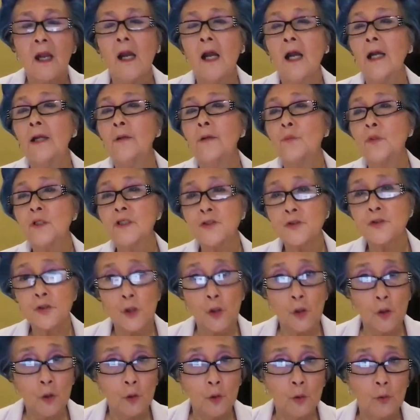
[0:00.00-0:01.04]
I was
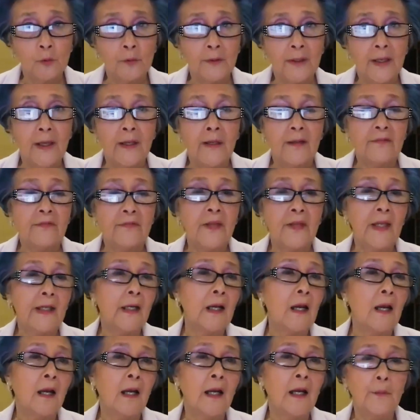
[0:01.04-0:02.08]
told that
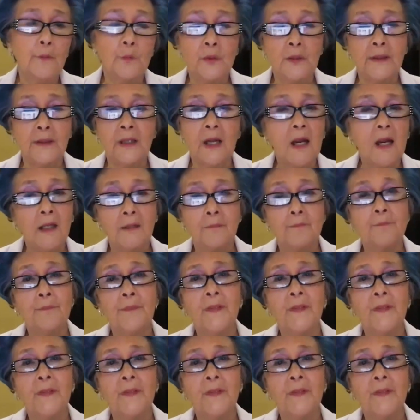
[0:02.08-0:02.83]
I would not